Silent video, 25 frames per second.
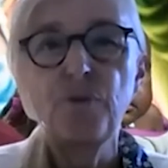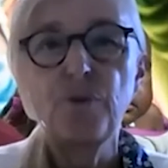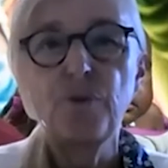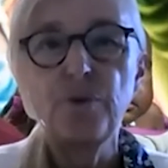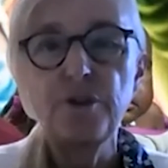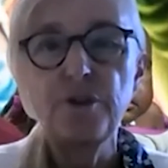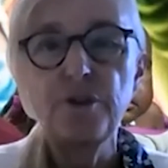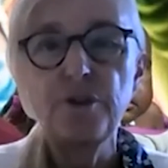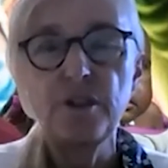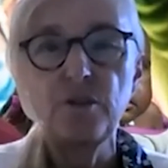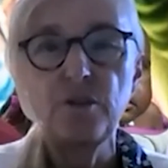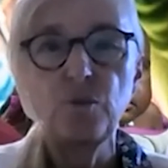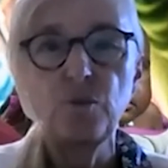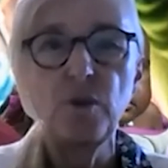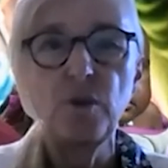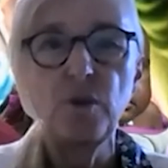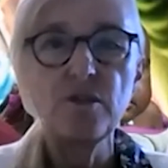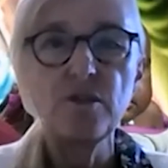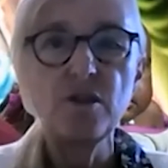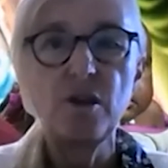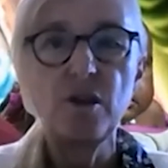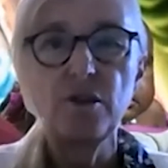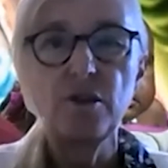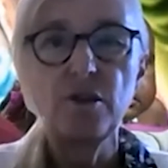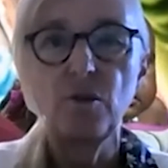course, it
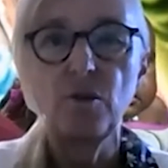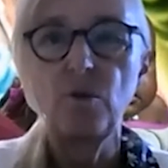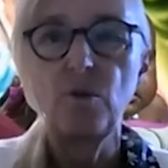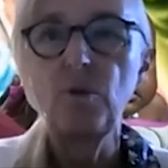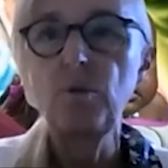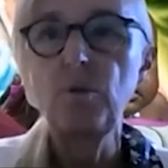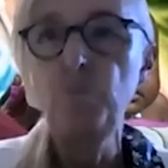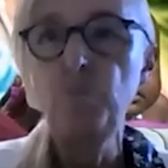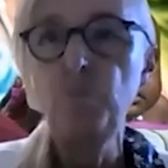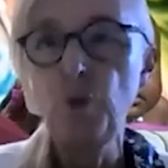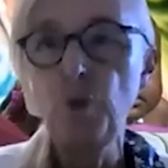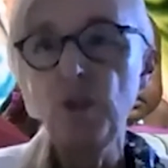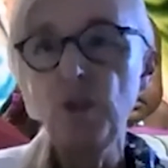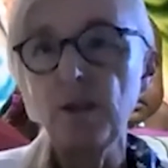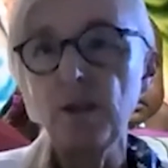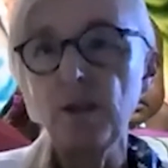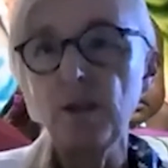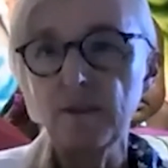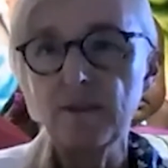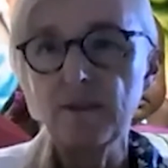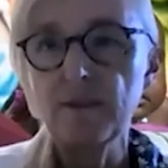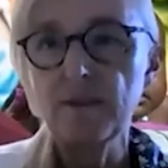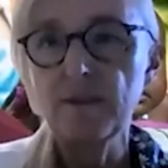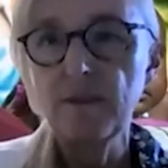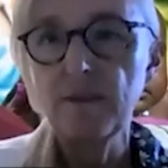was not all
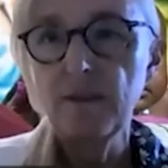built.